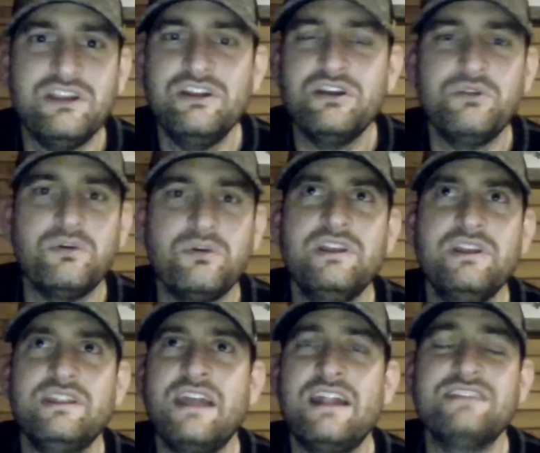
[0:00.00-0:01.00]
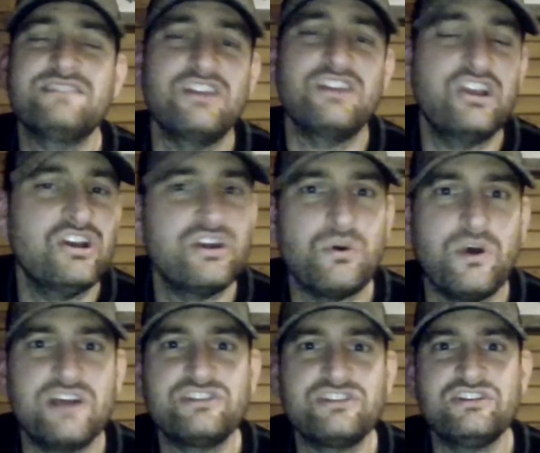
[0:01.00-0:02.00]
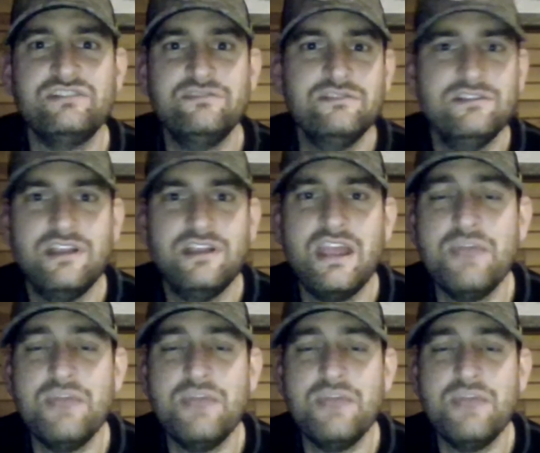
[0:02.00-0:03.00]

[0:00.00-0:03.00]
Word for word: what? That is a good question. He might